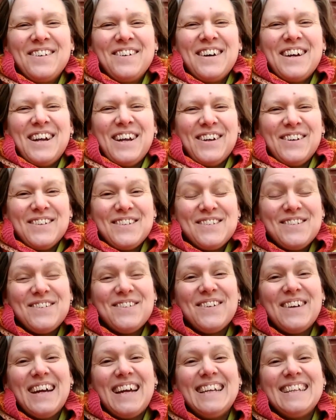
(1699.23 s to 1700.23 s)
but it was
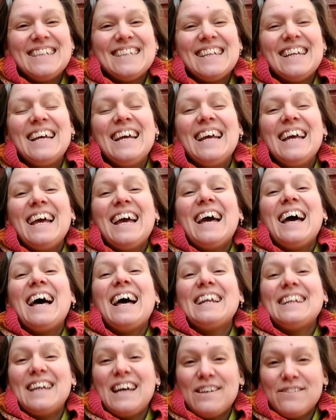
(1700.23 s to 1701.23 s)
great.
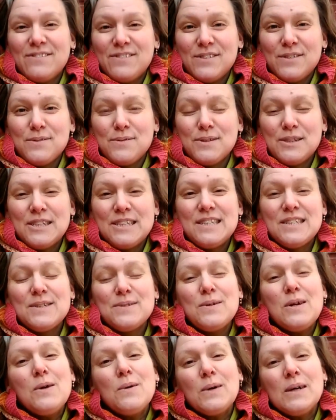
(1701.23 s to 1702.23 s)
And afterwards,
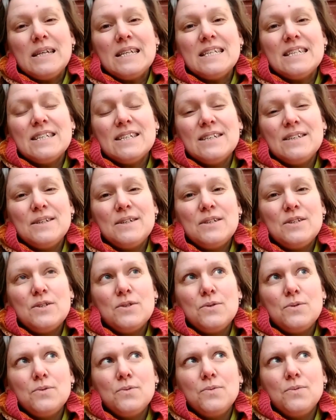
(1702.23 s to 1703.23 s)
we went to
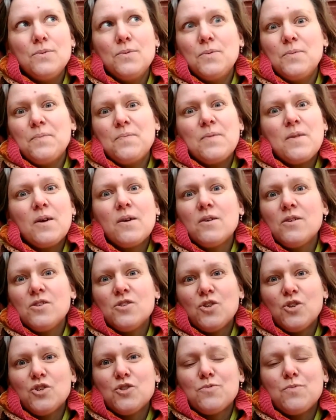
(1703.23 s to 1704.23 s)

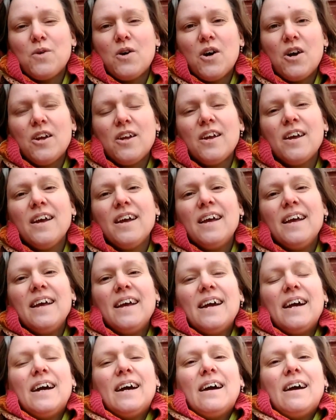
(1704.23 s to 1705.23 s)
Church Park
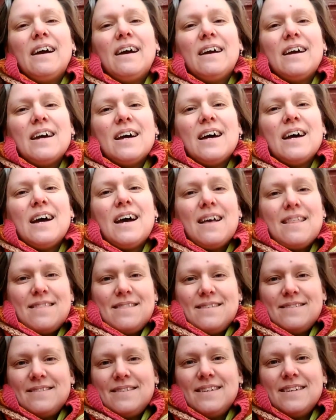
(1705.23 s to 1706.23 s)
at
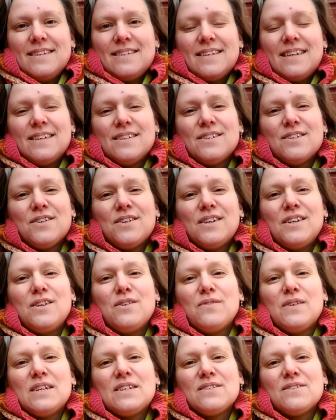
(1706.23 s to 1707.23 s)
the city center in
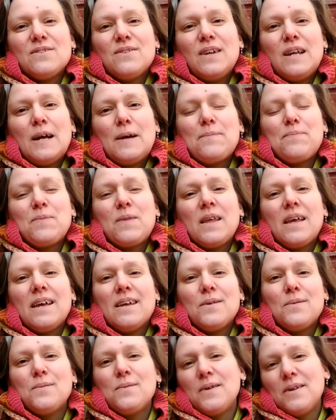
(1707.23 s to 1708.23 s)
Jyväskylä,
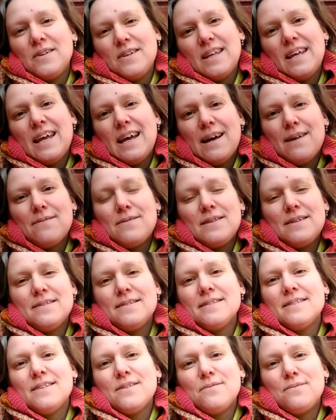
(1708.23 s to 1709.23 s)
where they have
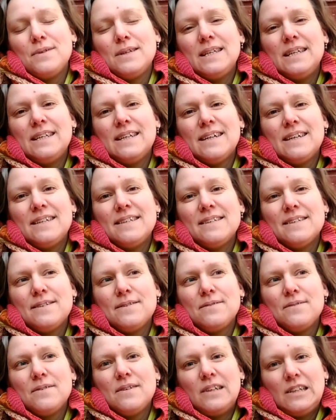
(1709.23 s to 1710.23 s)
these really
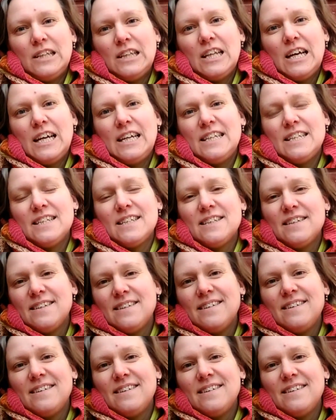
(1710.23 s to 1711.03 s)
nice light